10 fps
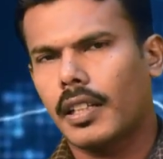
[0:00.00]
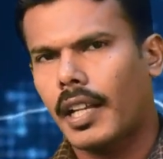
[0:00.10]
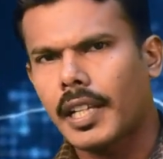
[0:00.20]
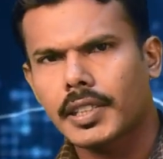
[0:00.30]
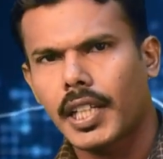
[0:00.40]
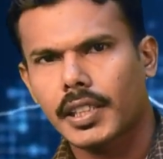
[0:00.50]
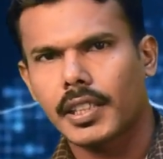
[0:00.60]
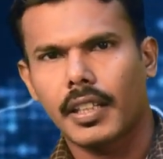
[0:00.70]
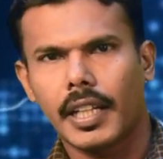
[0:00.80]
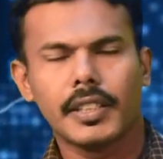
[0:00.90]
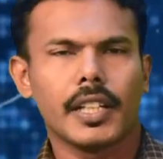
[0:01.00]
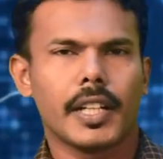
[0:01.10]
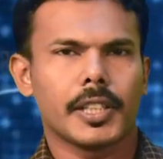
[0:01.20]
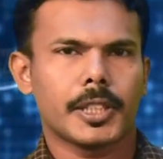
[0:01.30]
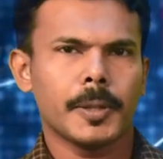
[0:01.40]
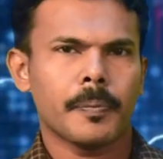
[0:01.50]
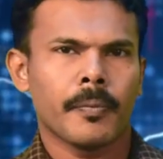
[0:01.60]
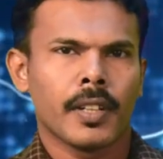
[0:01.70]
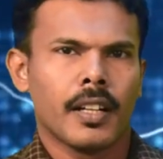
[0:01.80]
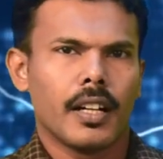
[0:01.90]
transaction in the nation
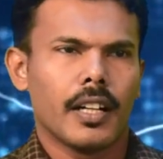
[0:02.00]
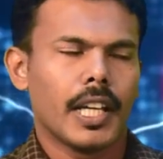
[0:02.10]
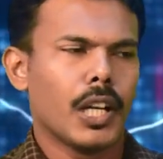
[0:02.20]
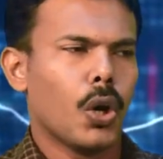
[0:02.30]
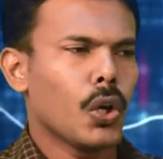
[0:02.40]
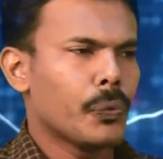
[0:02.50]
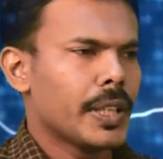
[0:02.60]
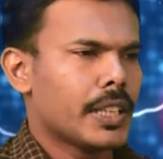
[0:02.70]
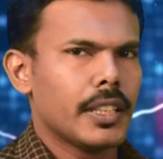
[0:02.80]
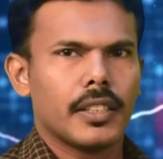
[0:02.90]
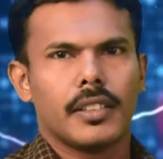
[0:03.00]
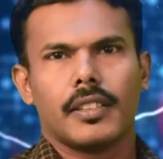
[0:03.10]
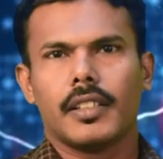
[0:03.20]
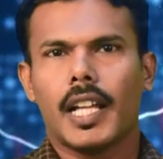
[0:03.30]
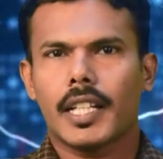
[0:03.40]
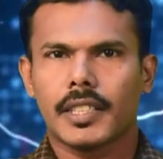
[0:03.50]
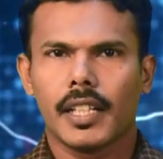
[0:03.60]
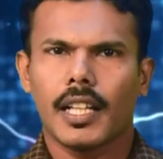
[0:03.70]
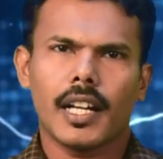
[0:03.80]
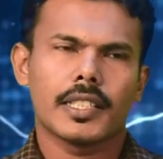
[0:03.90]
along with
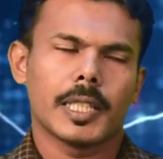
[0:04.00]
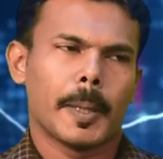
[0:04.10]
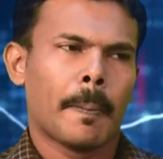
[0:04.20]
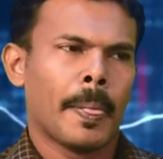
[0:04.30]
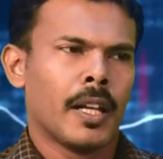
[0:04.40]
national currency.